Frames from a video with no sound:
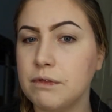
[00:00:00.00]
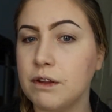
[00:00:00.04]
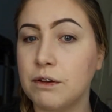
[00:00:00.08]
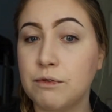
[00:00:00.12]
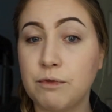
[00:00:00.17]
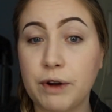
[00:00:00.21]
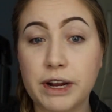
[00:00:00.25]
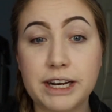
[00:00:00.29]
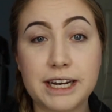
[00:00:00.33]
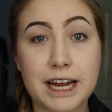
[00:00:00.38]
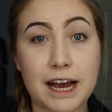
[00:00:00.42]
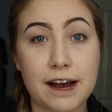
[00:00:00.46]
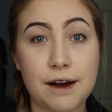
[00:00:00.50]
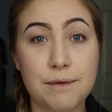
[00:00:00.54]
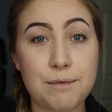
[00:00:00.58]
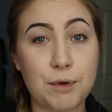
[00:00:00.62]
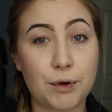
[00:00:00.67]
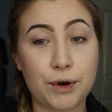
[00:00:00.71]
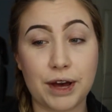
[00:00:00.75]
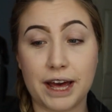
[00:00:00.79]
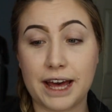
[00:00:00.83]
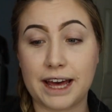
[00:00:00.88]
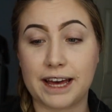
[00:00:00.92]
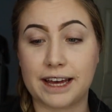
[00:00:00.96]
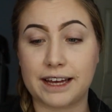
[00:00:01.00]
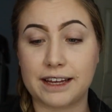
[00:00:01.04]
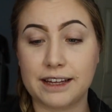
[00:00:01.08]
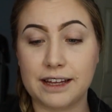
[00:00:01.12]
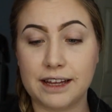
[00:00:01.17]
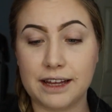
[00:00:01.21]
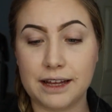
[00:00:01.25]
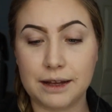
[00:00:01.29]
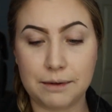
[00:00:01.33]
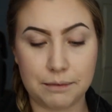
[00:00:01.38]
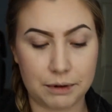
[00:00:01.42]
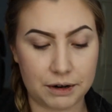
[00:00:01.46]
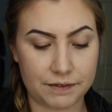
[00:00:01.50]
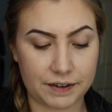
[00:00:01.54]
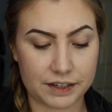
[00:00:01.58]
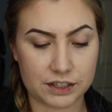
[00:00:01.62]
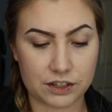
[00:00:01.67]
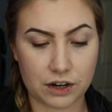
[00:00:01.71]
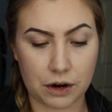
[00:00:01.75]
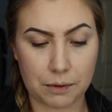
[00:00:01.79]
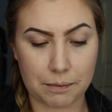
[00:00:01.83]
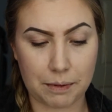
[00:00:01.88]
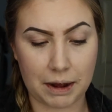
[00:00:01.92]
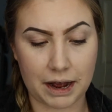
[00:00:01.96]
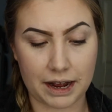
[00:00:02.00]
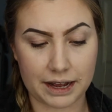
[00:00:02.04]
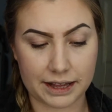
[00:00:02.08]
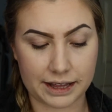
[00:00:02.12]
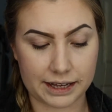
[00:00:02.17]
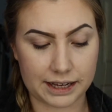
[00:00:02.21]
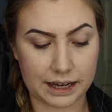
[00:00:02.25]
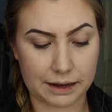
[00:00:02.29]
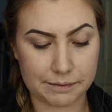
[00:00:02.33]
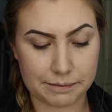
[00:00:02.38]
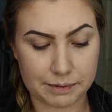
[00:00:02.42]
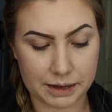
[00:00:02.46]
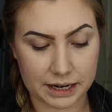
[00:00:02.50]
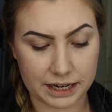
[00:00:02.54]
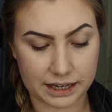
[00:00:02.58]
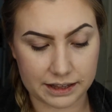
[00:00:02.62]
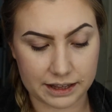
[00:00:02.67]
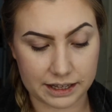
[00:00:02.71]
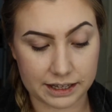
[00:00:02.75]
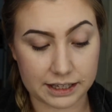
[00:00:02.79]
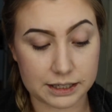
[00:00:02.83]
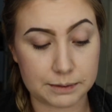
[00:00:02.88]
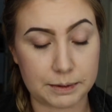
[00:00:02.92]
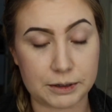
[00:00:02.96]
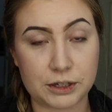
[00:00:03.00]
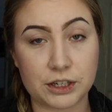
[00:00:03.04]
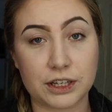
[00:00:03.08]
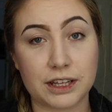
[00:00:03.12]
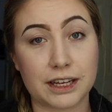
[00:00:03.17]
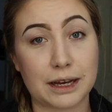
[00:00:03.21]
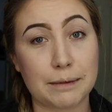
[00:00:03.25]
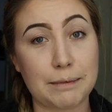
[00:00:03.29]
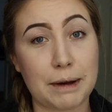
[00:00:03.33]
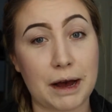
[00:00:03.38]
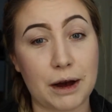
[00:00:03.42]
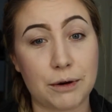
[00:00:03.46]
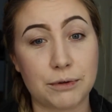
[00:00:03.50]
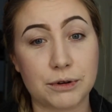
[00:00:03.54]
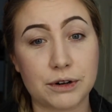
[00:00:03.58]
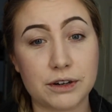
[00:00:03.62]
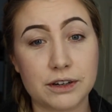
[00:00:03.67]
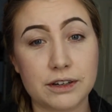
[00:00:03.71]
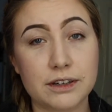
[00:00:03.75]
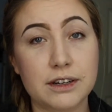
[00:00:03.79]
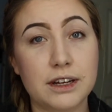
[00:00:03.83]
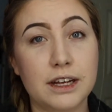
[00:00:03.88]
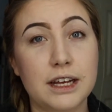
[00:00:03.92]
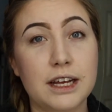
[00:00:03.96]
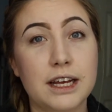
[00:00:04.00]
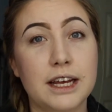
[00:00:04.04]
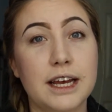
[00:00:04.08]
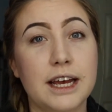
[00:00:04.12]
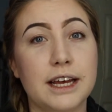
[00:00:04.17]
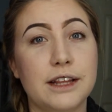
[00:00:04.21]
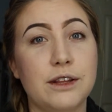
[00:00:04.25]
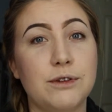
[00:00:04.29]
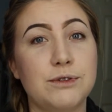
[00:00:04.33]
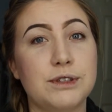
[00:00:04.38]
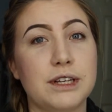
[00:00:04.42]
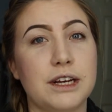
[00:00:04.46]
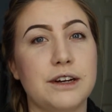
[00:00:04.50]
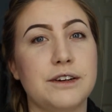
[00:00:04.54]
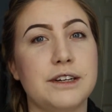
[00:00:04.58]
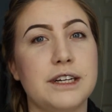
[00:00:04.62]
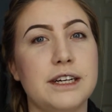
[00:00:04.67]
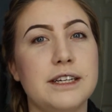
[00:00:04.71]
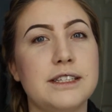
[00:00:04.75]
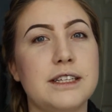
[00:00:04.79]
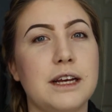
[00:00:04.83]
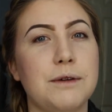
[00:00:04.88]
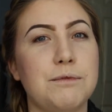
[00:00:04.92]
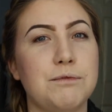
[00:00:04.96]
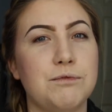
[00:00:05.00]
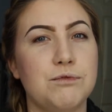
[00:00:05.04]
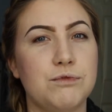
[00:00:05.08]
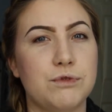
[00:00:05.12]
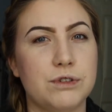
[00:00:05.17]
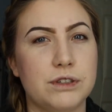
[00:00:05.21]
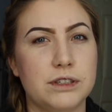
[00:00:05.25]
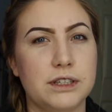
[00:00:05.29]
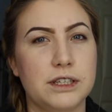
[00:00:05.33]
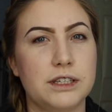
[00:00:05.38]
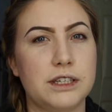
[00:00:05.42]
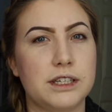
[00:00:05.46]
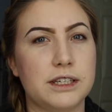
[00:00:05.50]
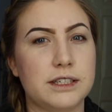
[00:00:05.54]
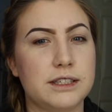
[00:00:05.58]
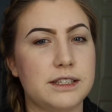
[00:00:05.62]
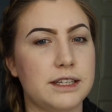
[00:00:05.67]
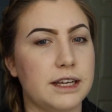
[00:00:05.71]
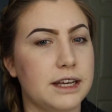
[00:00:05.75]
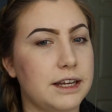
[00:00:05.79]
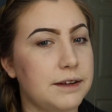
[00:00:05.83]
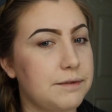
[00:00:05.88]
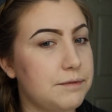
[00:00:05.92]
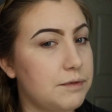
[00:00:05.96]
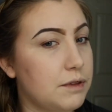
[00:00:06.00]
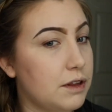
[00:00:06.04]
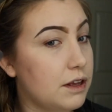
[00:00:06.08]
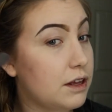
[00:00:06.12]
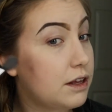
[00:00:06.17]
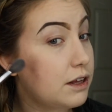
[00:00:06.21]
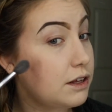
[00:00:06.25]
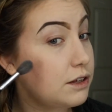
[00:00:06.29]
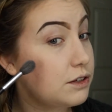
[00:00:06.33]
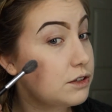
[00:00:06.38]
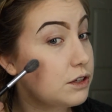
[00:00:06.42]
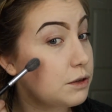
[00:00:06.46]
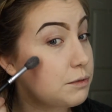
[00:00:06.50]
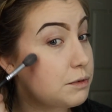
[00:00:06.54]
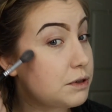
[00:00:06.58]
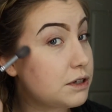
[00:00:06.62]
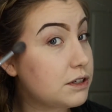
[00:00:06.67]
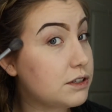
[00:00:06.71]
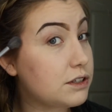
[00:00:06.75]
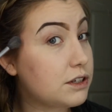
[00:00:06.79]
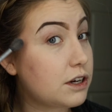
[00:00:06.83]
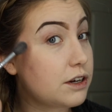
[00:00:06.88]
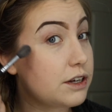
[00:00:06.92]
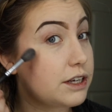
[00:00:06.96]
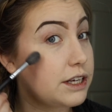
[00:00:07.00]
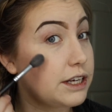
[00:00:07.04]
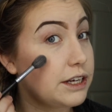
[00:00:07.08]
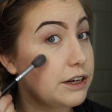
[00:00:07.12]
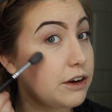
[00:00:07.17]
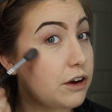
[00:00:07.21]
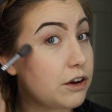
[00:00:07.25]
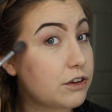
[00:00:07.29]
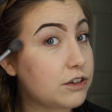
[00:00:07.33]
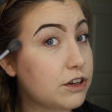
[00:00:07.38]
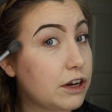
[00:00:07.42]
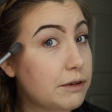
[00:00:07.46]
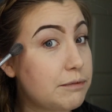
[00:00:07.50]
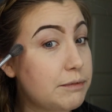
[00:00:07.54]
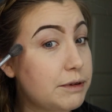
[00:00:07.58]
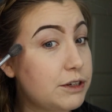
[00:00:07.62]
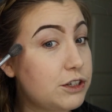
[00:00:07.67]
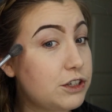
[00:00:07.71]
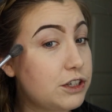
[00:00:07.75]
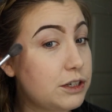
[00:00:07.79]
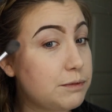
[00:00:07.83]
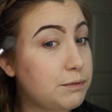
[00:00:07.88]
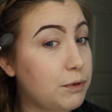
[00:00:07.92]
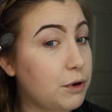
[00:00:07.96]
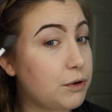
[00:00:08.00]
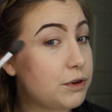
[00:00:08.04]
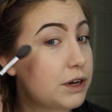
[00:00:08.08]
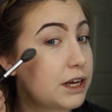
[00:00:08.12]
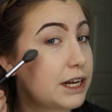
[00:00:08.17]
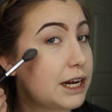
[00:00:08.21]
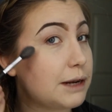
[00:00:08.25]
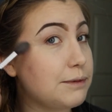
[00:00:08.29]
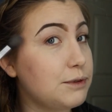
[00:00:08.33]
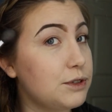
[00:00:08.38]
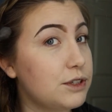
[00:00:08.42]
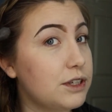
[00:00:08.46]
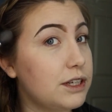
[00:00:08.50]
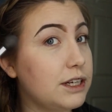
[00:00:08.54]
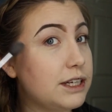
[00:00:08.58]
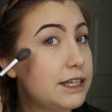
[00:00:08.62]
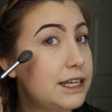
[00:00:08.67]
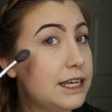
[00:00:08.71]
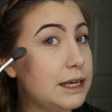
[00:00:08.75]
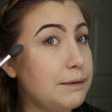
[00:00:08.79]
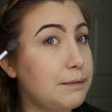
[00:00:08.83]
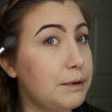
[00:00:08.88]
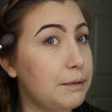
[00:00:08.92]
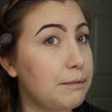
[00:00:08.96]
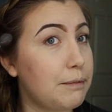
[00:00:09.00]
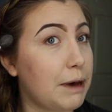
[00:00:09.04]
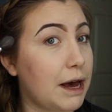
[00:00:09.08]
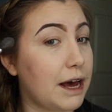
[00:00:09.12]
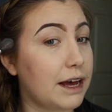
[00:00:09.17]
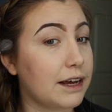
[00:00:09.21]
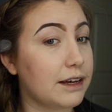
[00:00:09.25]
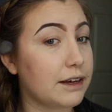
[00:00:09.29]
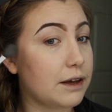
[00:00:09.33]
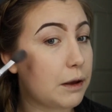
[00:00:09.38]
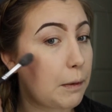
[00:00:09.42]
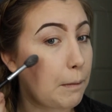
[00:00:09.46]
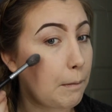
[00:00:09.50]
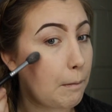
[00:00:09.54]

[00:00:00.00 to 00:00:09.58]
Right now I'm okay, but if I start piling up anything, especially like a powder, in those areas, I'm really gonna see it. So I'm gonna start here on top of my cheekbone and I'm just gonna keep it back.